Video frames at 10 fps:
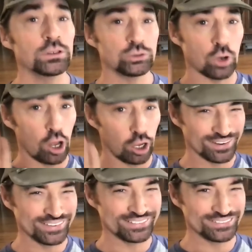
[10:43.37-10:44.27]
to
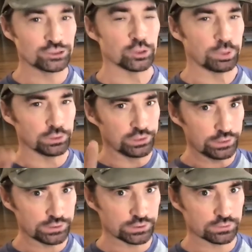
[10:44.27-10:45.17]
audit, to
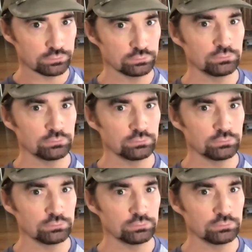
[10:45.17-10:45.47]
police,